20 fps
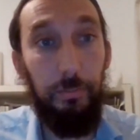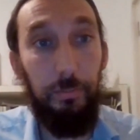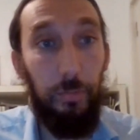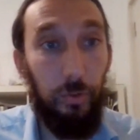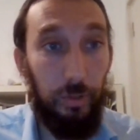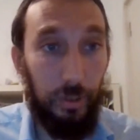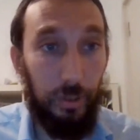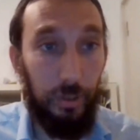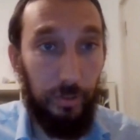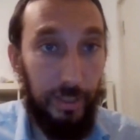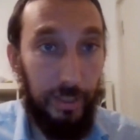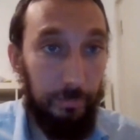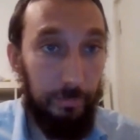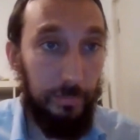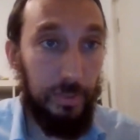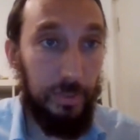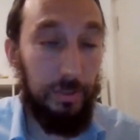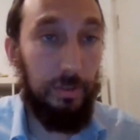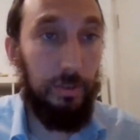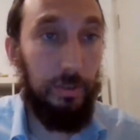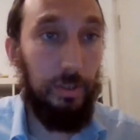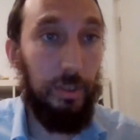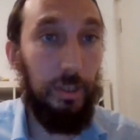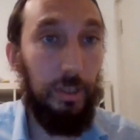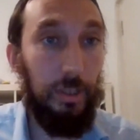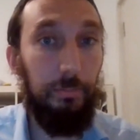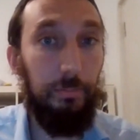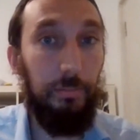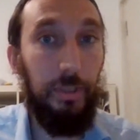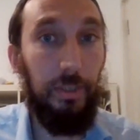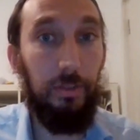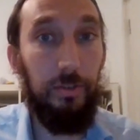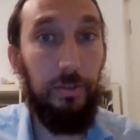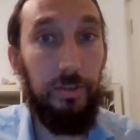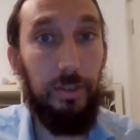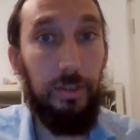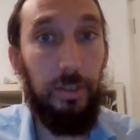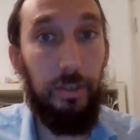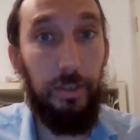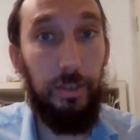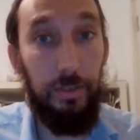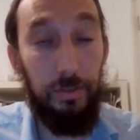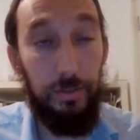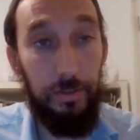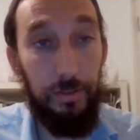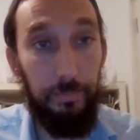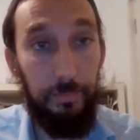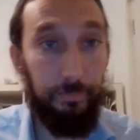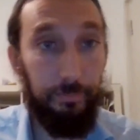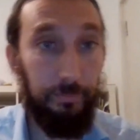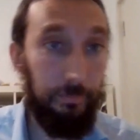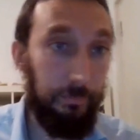more cramped in Chutz Laretz